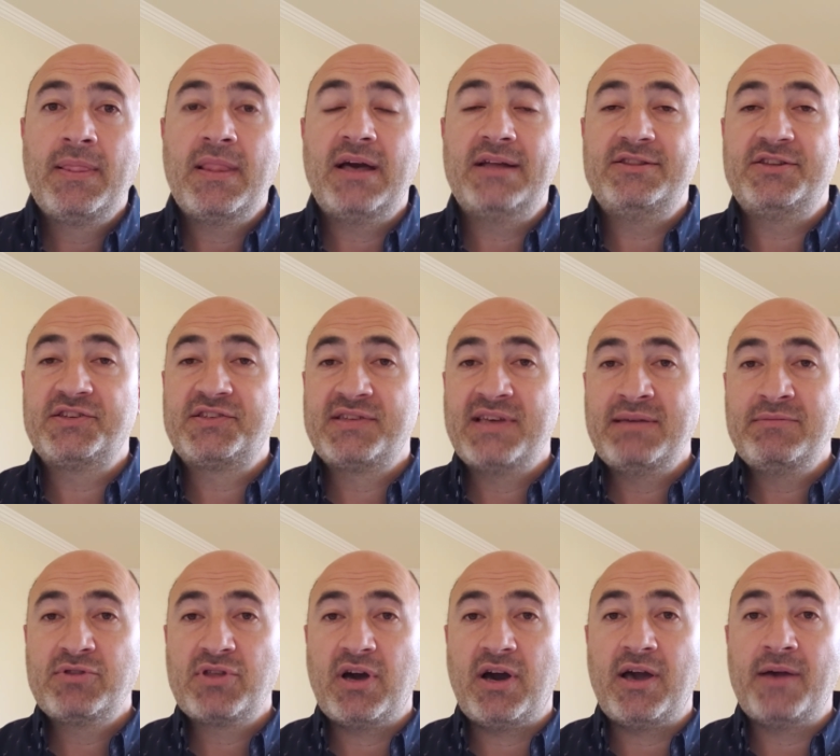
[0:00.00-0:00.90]
at the
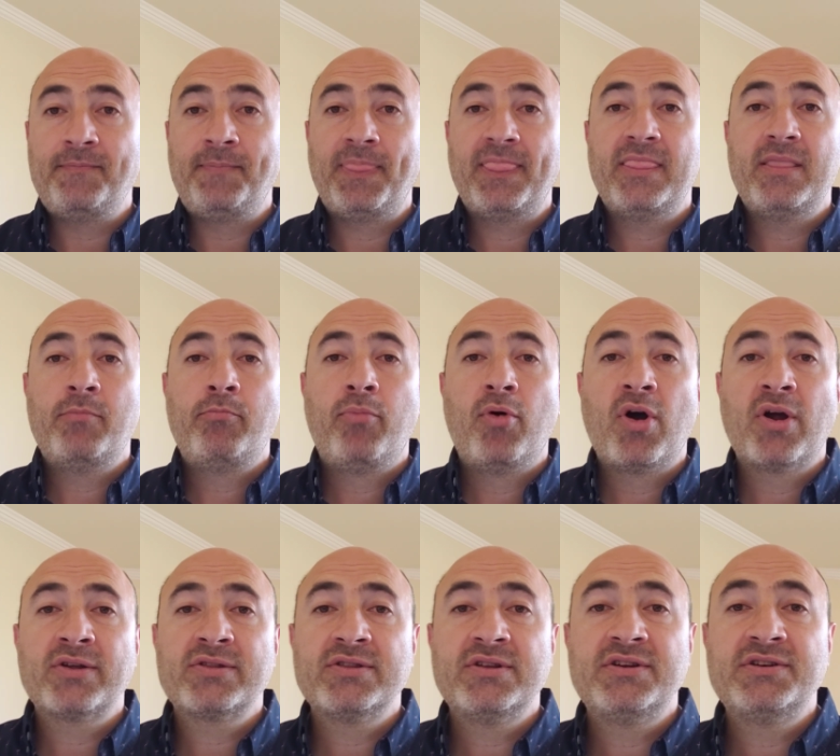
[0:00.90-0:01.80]
same time, the
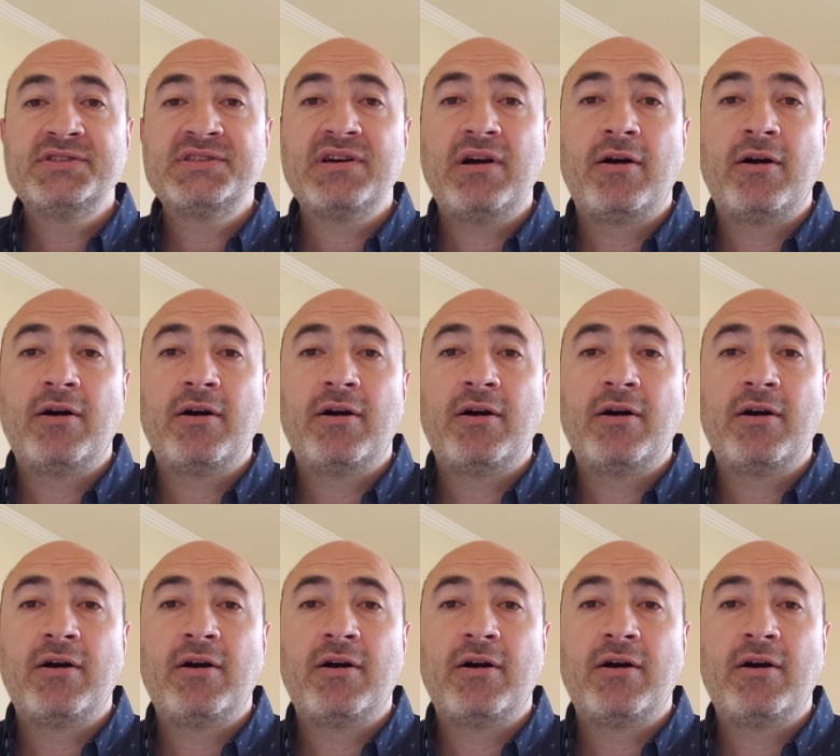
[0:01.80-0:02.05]
partners